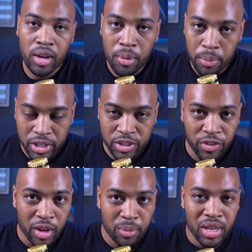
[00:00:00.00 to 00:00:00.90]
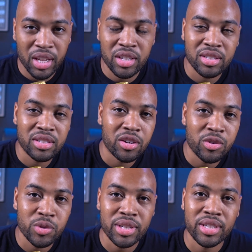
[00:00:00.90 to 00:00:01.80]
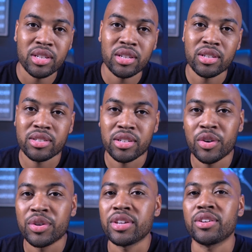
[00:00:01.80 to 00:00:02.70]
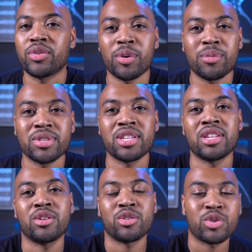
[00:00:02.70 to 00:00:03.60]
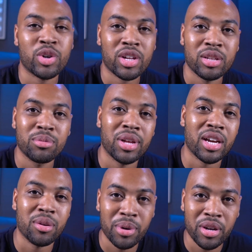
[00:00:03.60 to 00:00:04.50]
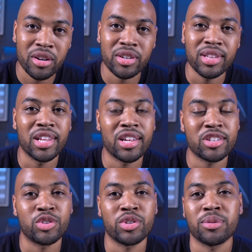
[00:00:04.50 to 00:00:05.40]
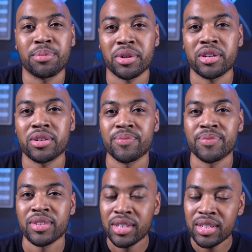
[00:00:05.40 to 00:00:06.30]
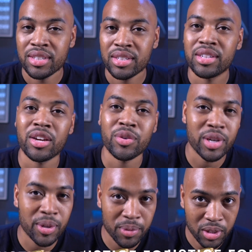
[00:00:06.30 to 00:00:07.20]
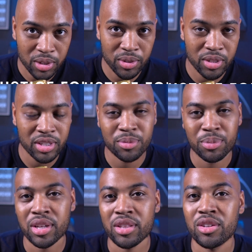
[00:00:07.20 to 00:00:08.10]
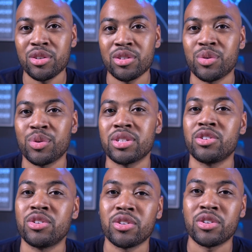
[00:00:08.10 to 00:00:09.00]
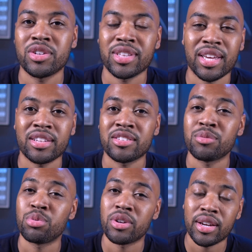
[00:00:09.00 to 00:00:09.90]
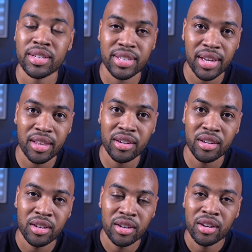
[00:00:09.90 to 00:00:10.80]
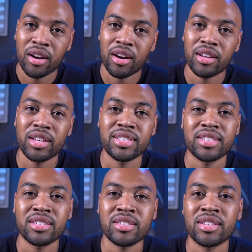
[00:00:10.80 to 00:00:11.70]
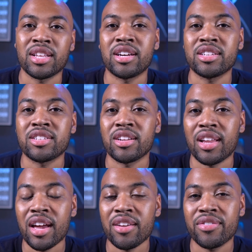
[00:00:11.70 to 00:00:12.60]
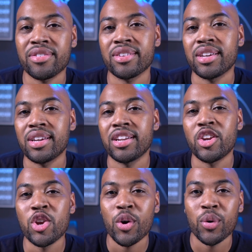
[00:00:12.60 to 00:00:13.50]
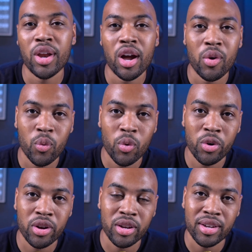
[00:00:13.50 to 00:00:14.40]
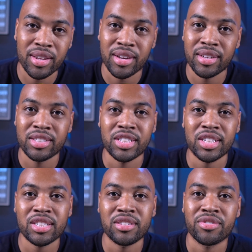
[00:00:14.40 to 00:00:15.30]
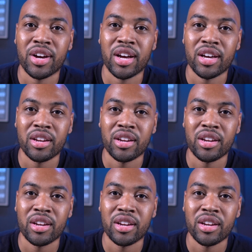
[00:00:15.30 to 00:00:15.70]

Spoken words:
Peace, family. It is TunedinTony, representing historically black apparel and letters Greek apparel. Today, we come to you to explain the news of what's going on in the case of Breonna Taylor, our late sister that lost her life in a no-knock warrant, an unjustified